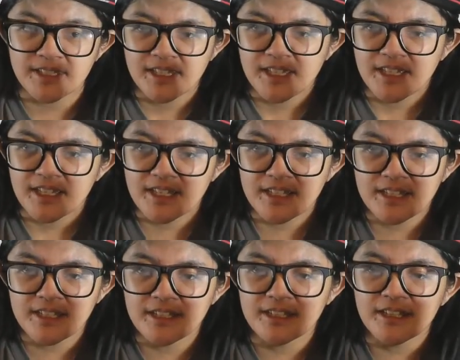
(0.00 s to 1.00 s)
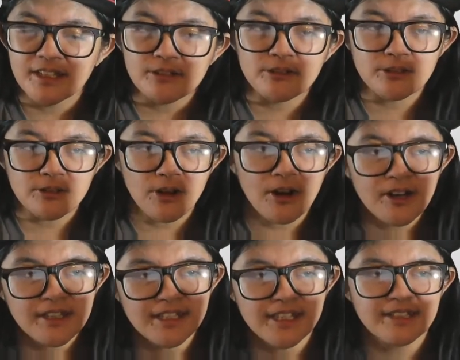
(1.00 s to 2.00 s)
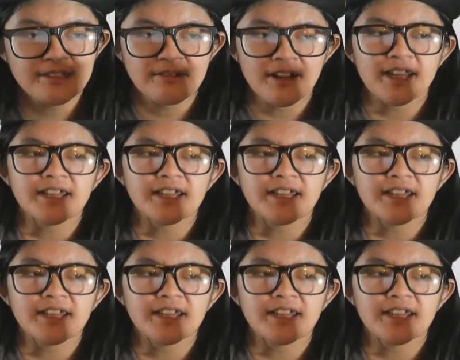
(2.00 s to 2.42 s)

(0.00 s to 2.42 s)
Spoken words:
In to your audience, right?